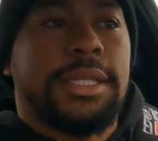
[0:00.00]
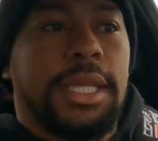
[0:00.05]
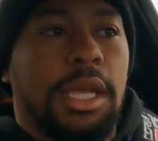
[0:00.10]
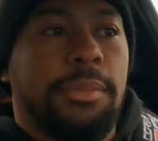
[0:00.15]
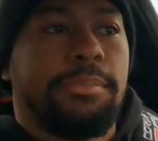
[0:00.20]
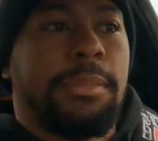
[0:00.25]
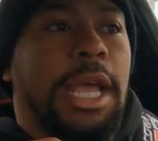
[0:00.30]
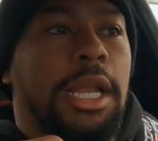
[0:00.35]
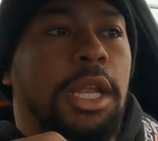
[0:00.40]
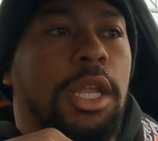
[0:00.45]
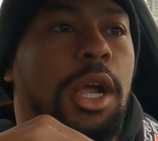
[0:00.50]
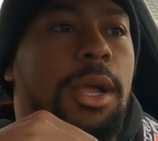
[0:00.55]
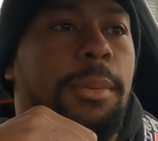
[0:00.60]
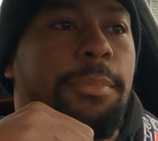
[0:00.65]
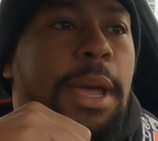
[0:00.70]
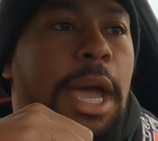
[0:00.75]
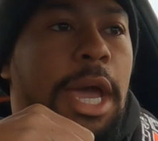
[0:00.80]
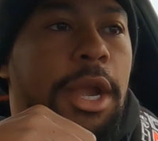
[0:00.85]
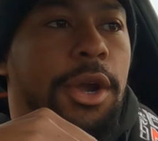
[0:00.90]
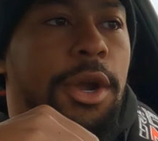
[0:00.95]
think may look
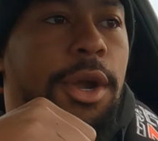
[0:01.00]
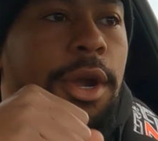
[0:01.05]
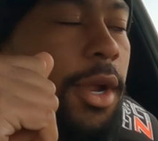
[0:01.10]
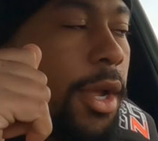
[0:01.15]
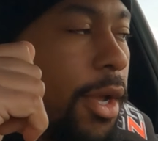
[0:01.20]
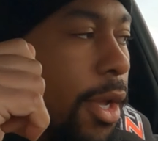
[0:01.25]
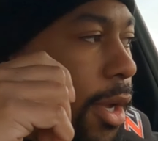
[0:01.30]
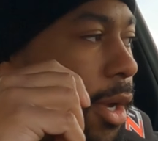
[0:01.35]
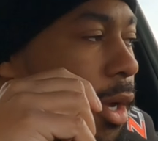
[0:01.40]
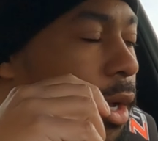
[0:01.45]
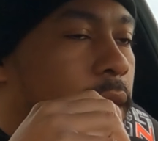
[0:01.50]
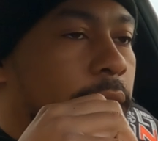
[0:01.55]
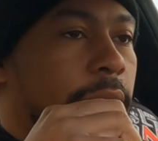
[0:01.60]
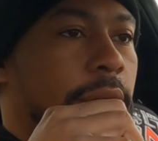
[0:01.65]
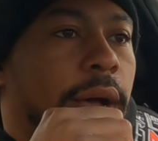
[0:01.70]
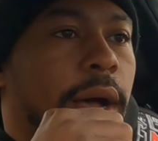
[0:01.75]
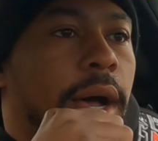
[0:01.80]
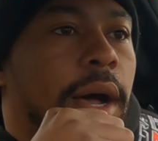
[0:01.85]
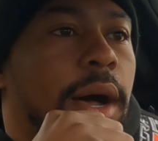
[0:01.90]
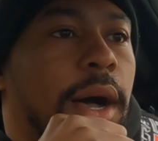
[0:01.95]
better.
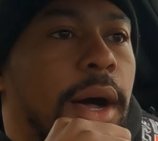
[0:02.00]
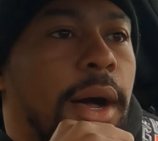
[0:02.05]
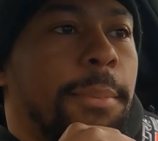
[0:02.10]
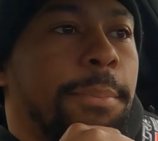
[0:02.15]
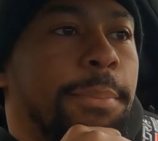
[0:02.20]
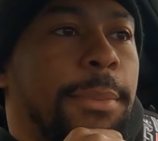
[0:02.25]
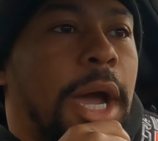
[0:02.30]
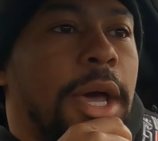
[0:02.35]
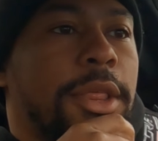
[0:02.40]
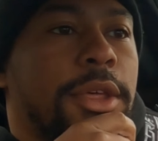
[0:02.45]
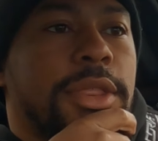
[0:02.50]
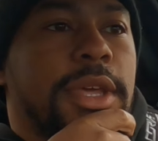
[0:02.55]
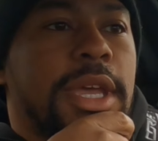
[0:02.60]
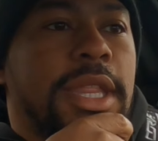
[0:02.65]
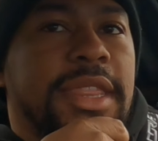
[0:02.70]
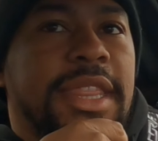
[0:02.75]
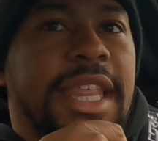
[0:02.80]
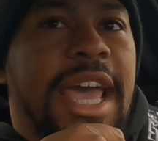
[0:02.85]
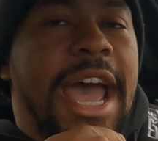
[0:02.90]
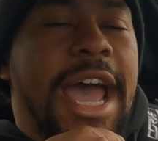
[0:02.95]
Other
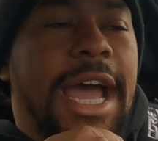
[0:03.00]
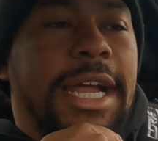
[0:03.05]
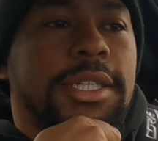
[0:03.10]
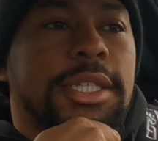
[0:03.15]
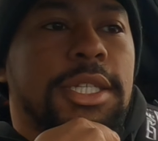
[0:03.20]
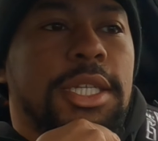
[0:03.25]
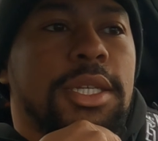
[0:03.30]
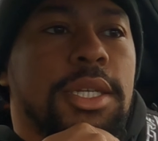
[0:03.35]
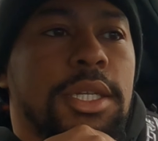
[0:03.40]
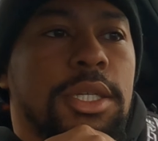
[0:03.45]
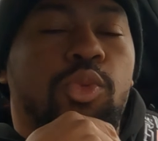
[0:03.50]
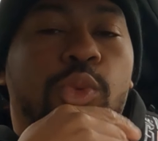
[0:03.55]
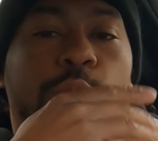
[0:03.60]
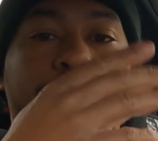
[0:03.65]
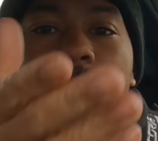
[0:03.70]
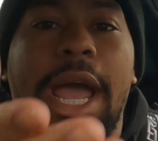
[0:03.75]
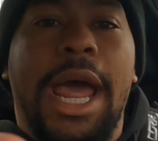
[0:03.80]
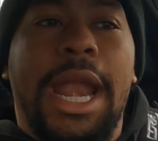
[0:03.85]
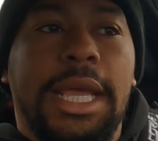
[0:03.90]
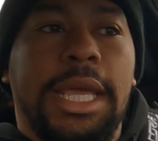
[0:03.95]
than that,
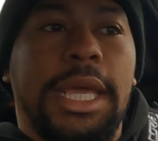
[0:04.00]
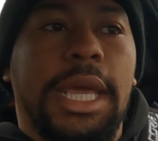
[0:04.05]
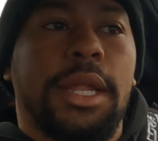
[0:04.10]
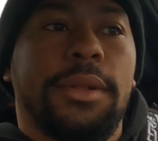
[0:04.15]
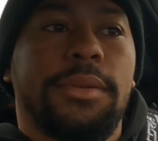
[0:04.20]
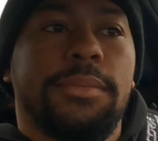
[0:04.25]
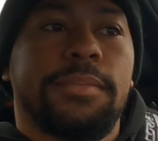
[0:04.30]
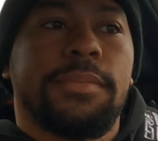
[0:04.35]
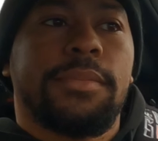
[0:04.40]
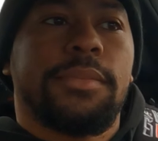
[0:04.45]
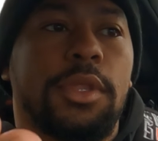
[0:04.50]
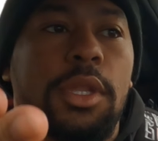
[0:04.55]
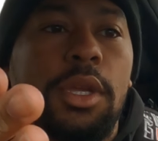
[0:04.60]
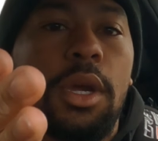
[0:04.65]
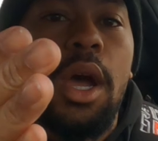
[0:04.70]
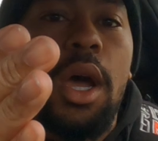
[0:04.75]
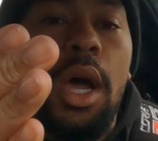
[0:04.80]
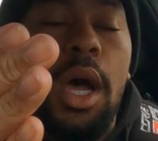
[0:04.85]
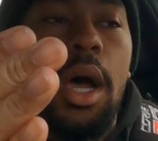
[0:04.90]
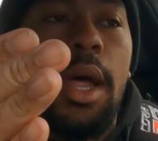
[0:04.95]
we got to get
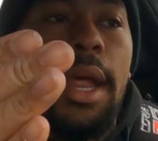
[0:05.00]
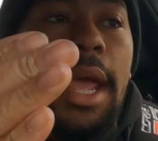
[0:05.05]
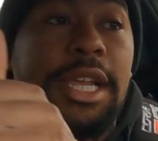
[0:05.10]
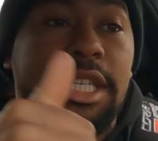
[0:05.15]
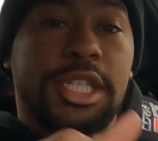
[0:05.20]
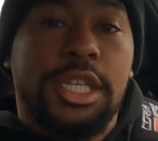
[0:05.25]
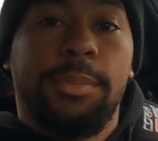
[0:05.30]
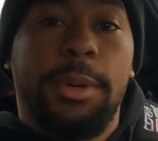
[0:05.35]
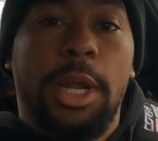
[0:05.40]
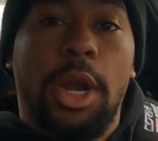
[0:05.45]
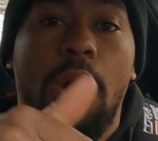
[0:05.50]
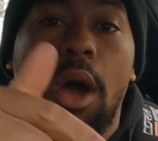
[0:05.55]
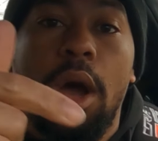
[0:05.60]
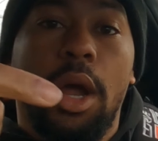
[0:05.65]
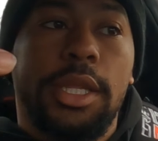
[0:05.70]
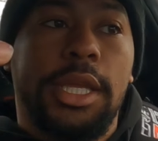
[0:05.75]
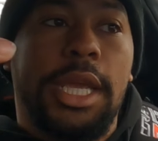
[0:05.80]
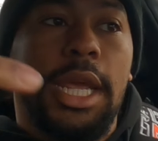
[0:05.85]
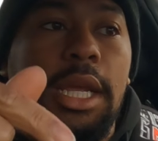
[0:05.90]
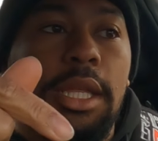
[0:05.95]
estimate
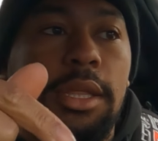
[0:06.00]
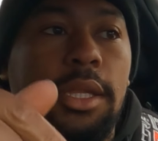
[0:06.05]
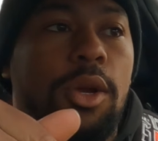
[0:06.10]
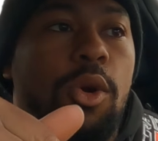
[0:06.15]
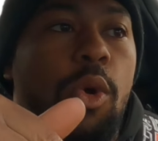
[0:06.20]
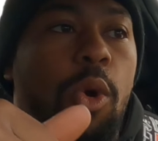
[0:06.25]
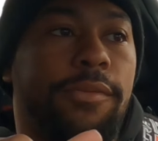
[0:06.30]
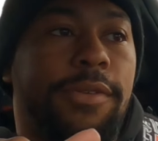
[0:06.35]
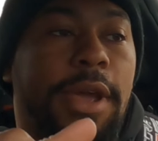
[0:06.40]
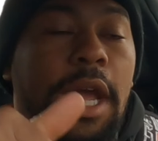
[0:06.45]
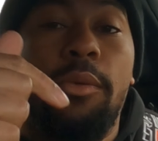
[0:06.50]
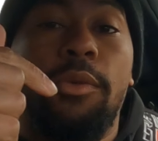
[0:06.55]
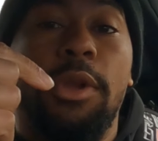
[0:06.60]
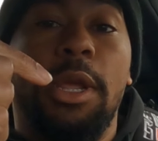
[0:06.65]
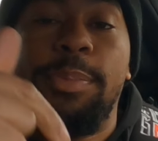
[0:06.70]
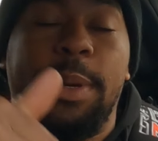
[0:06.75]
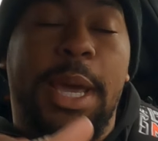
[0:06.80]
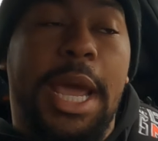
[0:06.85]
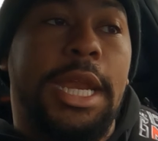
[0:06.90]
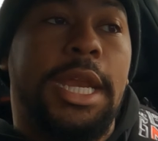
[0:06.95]
on getting the Corvette
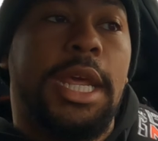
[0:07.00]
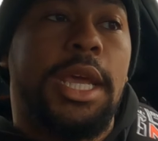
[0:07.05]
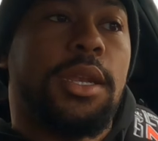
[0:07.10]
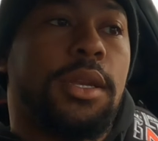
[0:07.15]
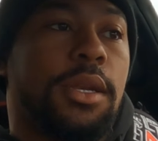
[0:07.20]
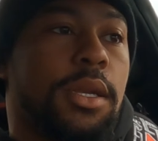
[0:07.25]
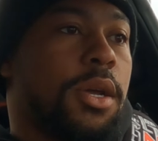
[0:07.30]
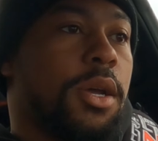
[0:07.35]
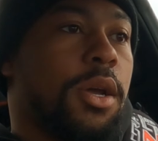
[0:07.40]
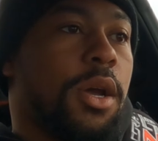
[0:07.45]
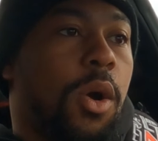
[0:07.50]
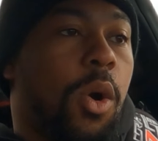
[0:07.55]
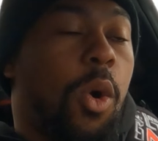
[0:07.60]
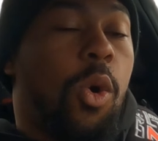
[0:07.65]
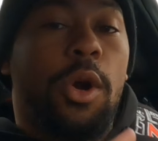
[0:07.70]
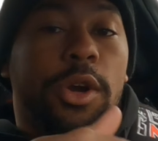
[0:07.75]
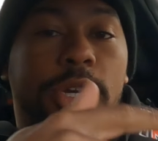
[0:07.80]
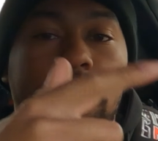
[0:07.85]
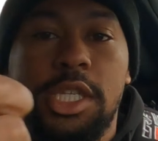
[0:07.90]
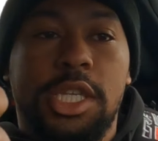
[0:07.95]
repainted,
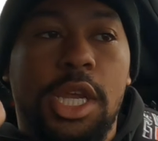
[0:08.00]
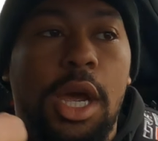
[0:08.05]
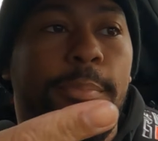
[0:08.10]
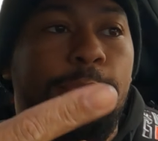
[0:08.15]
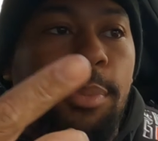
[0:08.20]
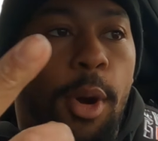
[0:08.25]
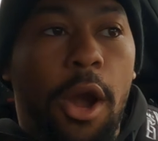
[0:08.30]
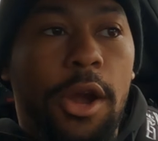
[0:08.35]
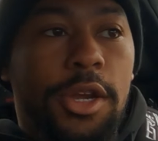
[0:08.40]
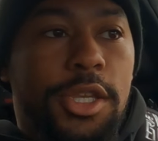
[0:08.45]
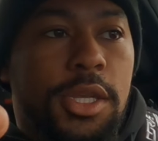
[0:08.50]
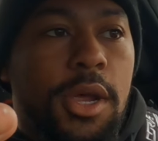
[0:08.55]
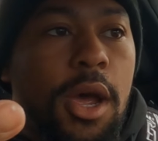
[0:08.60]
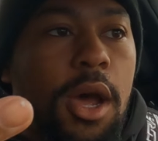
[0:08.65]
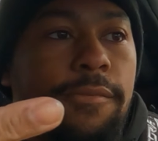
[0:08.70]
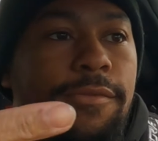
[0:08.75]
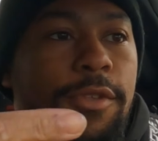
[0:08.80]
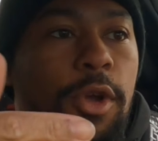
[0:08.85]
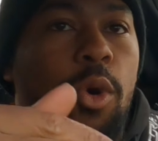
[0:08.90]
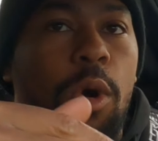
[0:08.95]
or some parts
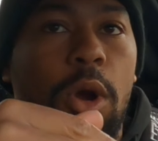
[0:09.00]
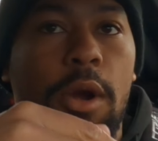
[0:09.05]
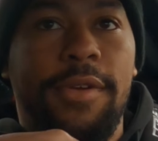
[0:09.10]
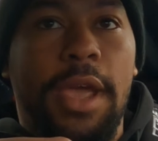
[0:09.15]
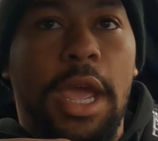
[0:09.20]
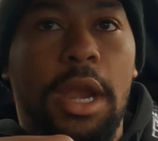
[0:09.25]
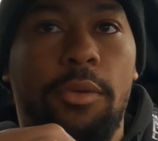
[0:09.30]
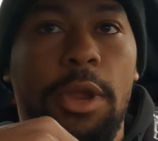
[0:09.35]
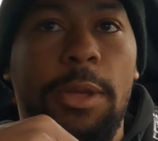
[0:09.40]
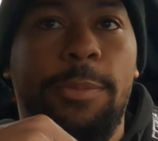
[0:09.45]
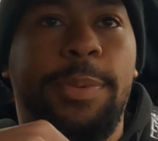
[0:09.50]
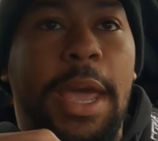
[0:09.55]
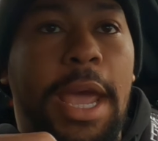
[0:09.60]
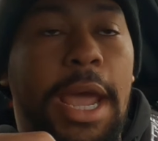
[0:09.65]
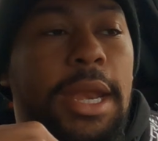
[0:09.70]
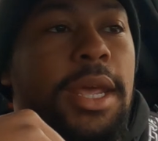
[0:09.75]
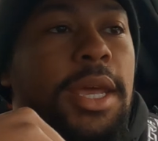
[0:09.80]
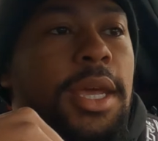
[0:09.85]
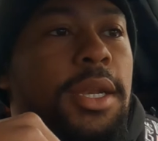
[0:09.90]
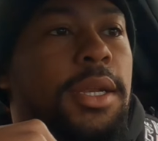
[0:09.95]
of the Corvette
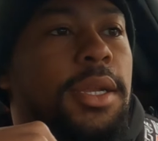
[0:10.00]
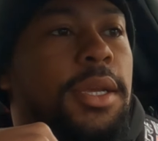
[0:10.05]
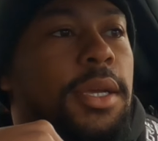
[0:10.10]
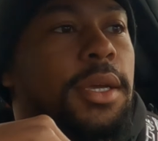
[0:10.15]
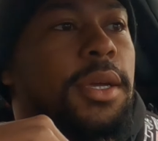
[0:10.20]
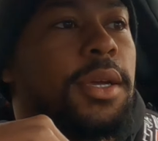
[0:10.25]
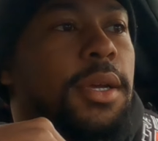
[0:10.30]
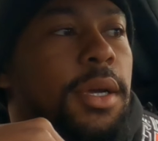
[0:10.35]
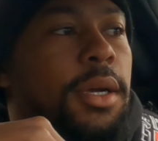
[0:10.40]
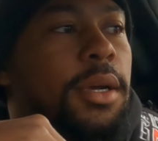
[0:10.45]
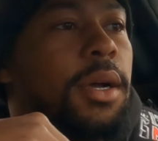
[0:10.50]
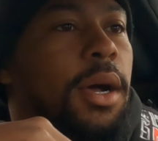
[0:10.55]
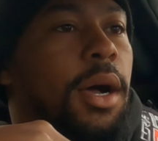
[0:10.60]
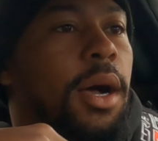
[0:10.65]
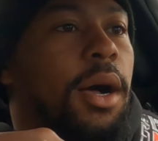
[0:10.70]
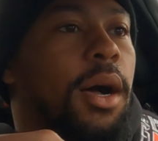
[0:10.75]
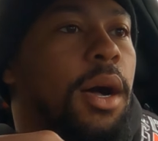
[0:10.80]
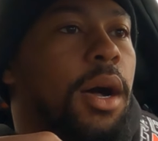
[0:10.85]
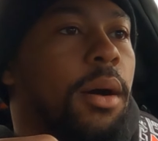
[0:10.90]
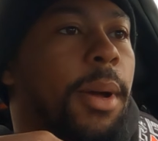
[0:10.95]
repainted.
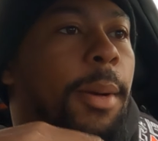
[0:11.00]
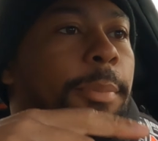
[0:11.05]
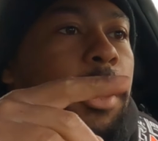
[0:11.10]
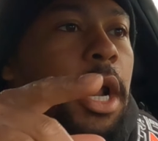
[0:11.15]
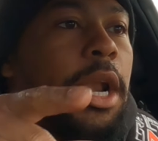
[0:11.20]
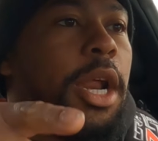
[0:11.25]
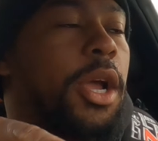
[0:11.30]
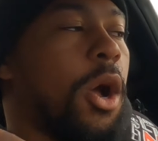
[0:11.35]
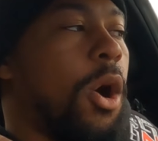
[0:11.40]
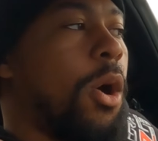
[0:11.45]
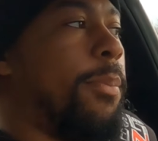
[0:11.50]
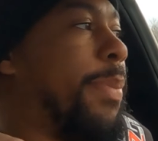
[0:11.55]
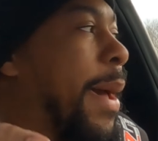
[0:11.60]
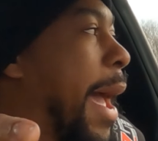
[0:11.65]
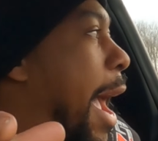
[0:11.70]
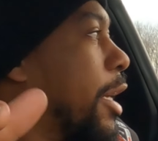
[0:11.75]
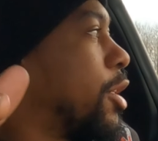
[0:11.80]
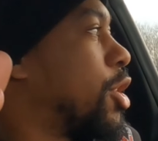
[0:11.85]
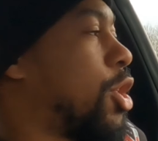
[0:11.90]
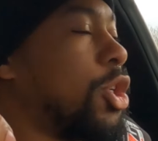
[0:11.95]
I'm going to go
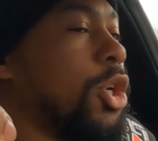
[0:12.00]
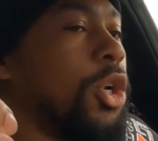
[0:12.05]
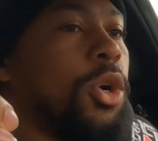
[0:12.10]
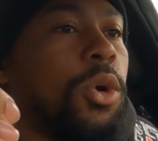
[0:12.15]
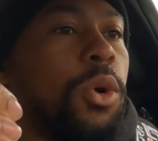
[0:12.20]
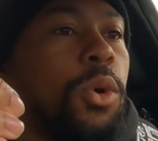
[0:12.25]
back to